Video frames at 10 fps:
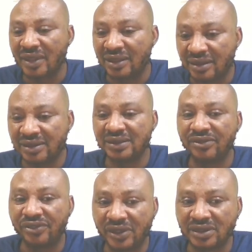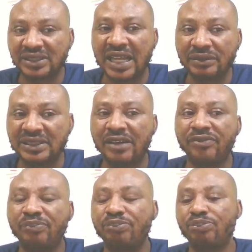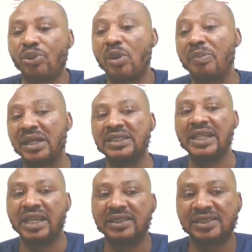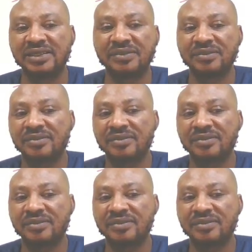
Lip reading: Decreasing runtime. These are poor battery health,